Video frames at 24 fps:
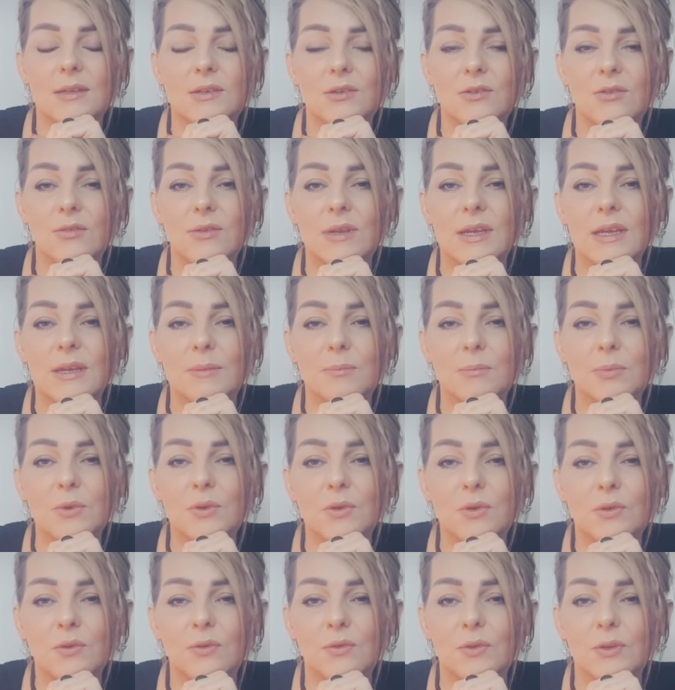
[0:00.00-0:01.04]
create
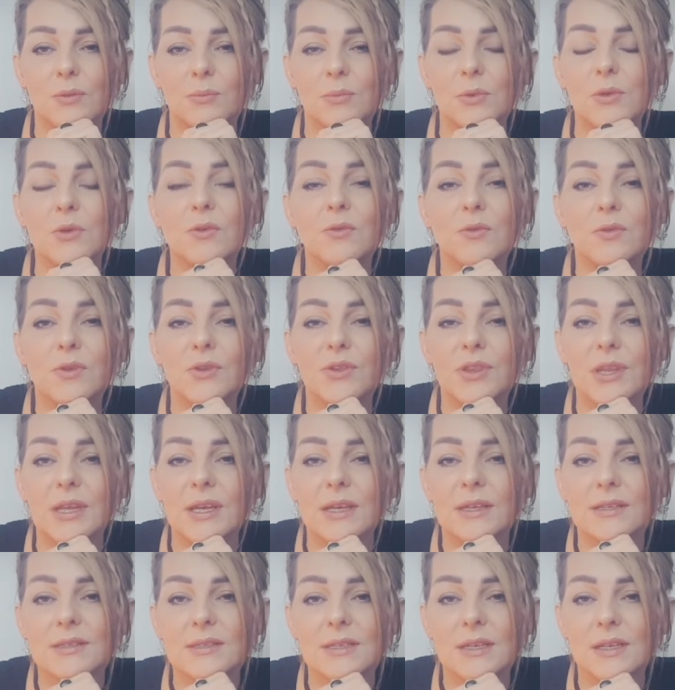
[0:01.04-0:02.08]
beautiful, beautiful
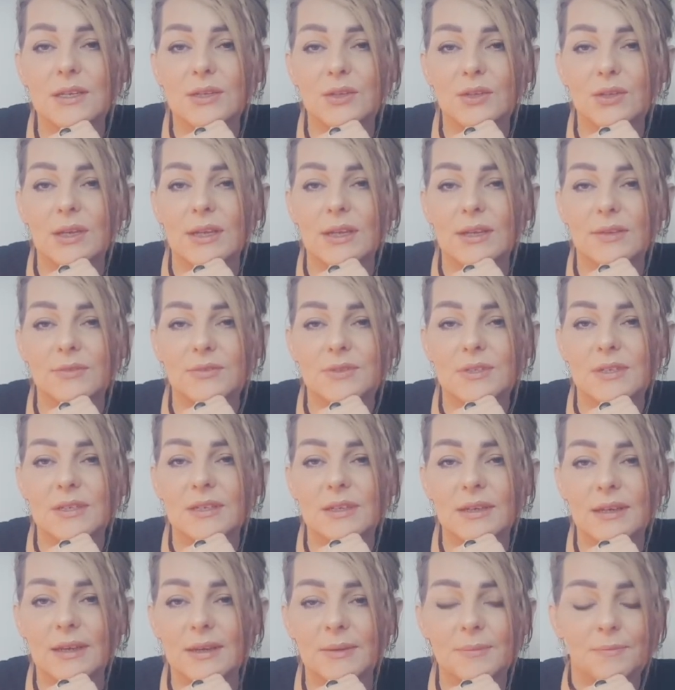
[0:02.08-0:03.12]
things in your life
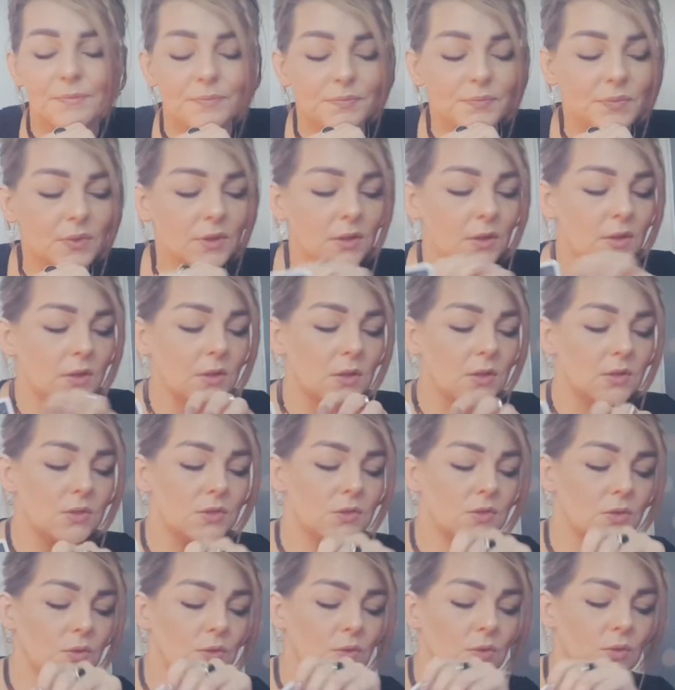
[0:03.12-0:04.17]
today.
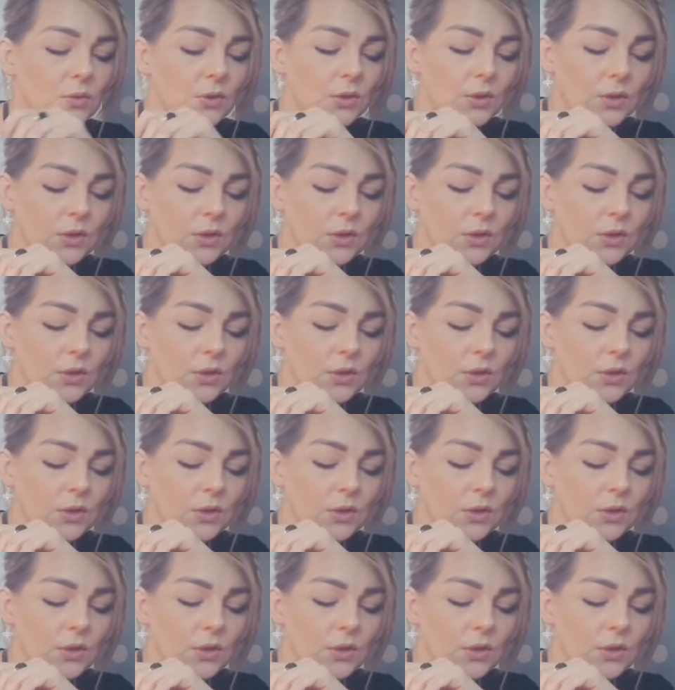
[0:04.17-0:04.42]
So